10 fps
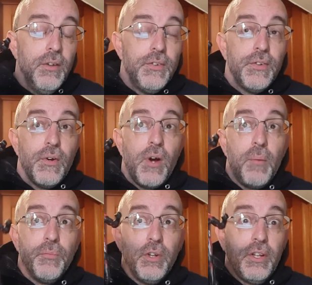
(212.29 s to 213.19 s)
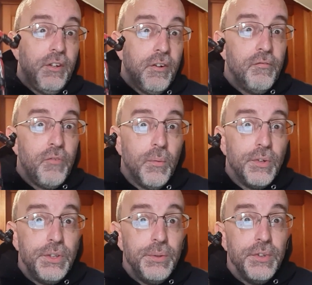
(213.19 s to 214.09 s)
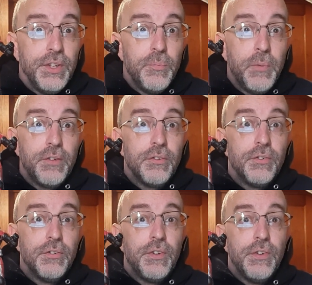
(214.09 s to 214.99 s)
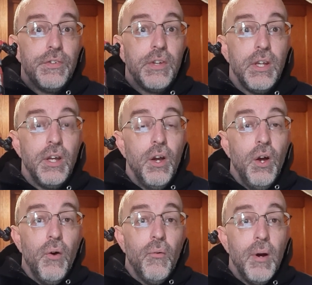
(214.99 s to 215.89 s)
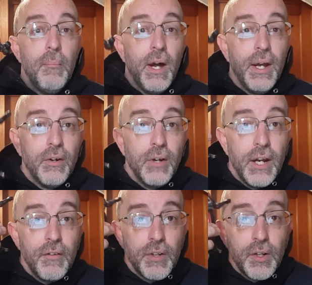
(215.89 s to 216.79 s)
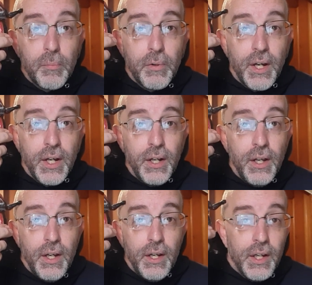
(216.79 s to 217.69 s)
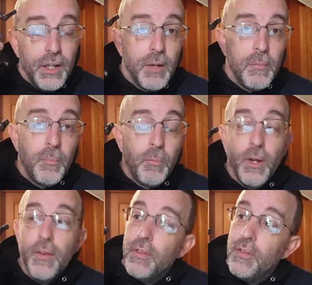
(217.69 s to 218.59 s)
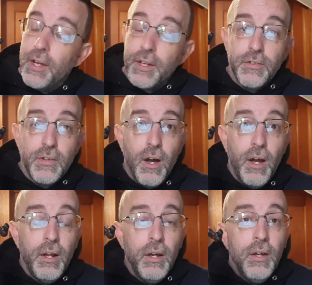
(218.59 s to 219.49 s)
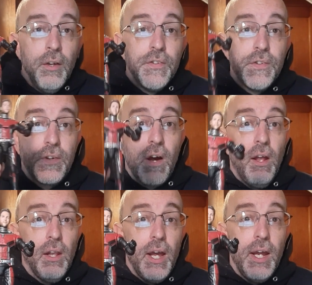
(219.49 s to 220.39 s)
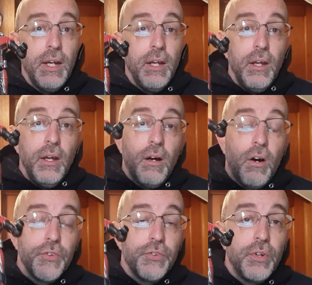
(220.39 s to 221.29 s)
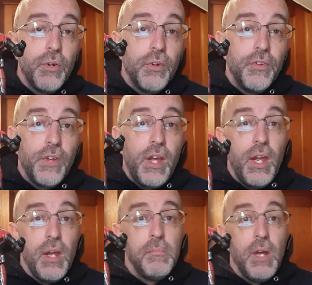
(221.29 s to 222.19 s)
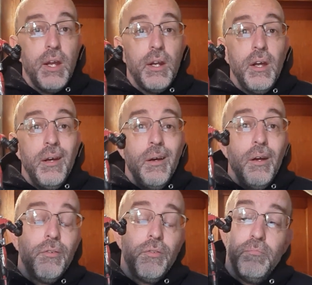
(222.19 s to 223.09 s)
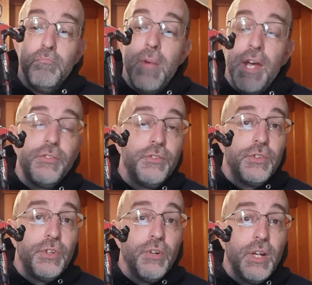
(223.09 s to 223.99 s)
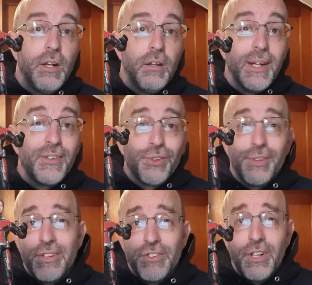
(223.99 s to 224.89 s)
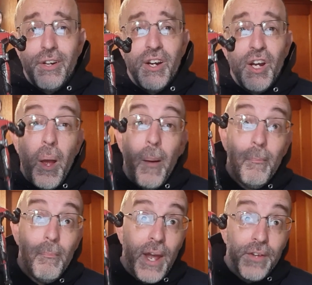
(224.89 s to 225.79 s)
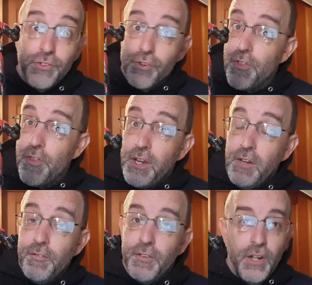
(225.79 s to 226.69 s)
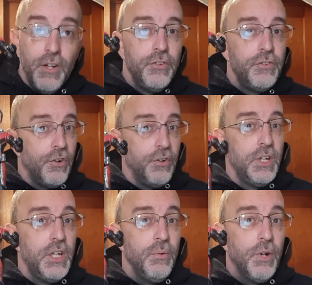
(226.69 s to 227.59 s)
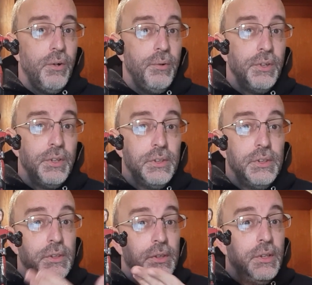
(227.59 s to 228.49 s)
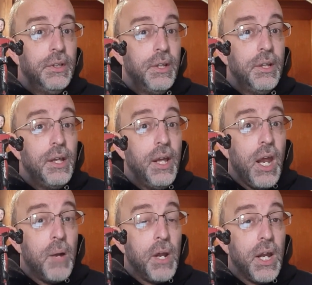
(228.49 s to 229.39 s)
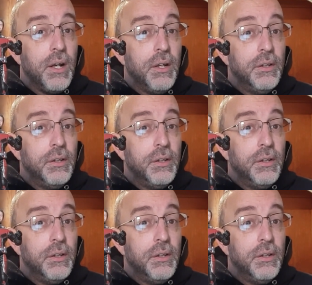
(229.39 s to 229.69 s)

So I'm really looking forward to doing these pictures to see what my creative little brain can come up with. Thank you, Scott. Scott Lang, also known as Ant-Man, master's degree in electrical engineering, master thief, turned hero, Ant-Man.